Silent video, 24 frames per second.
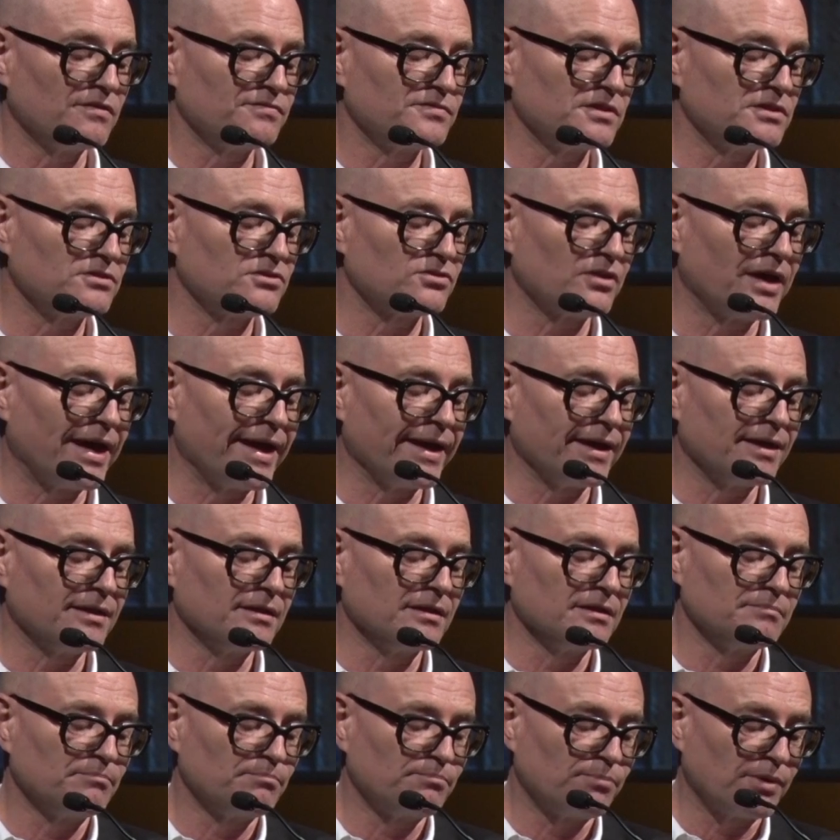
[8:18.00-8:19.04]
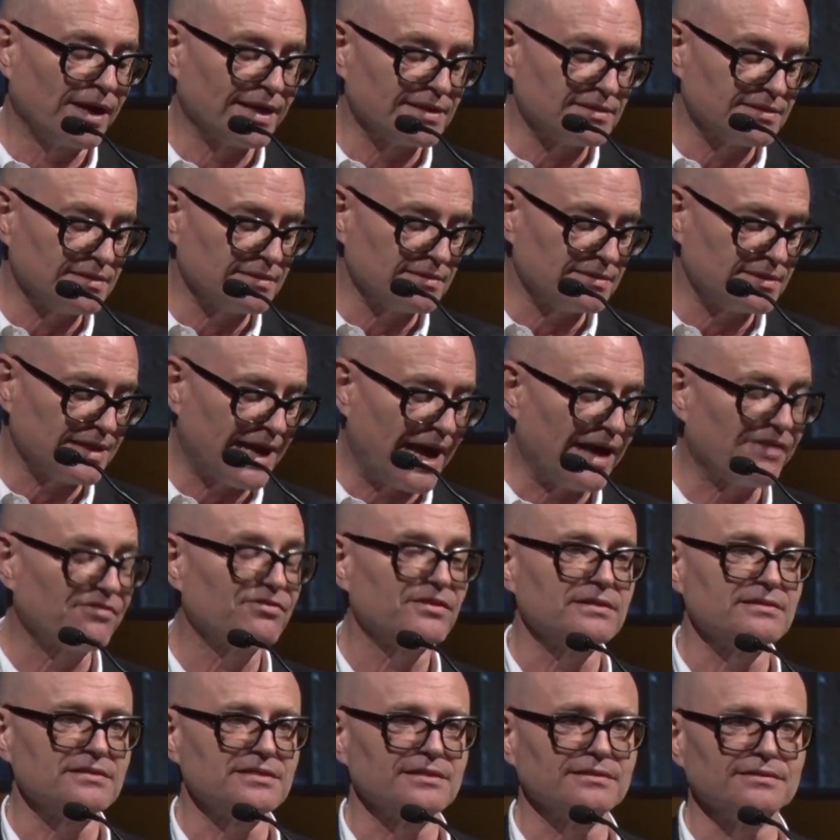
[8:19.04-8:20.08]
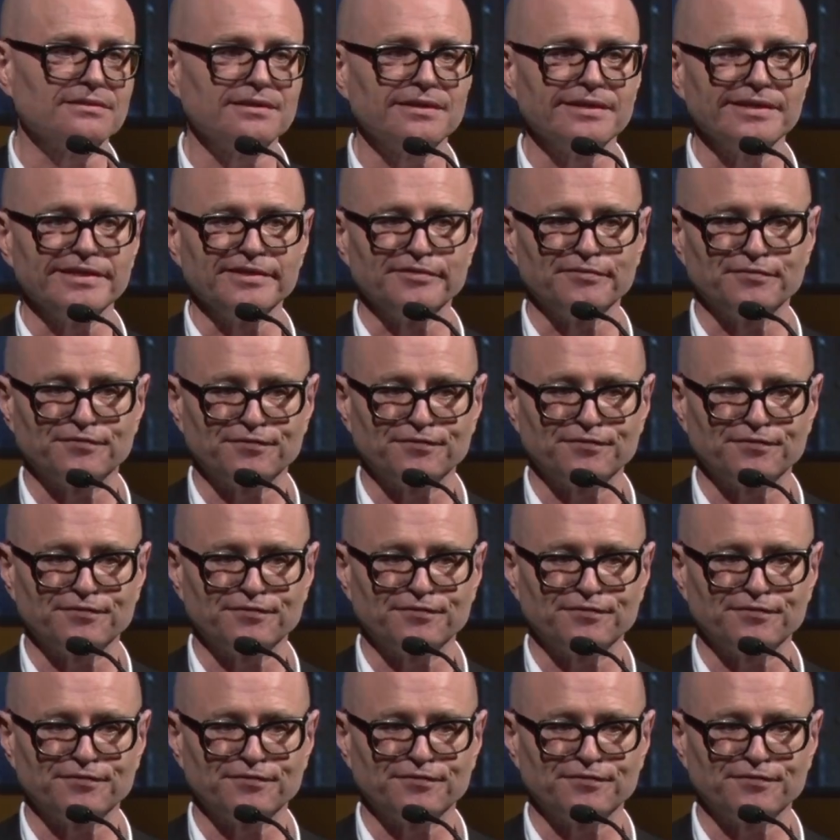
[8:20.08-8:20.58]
of the triangle Brussels, Athens, and Kiev.